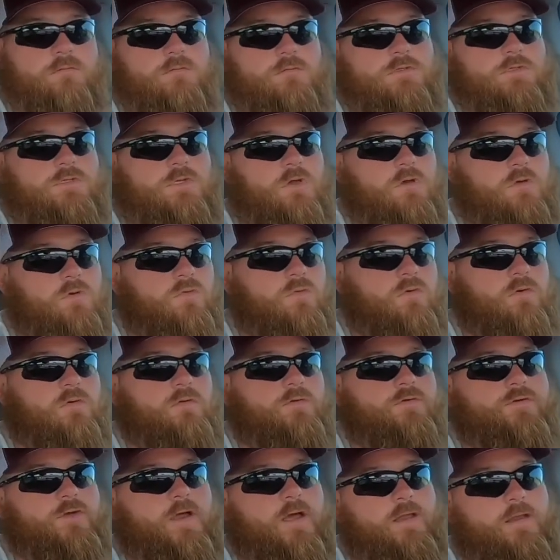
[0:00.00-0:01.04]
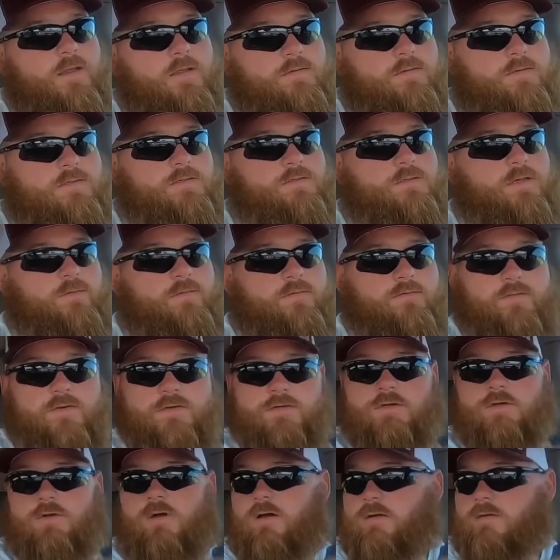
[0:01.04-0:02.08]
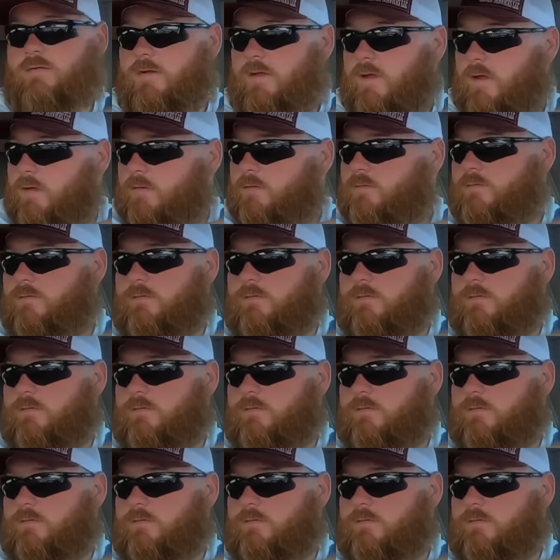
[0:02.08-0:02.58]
So we're going to try to get this subdivision knocked out.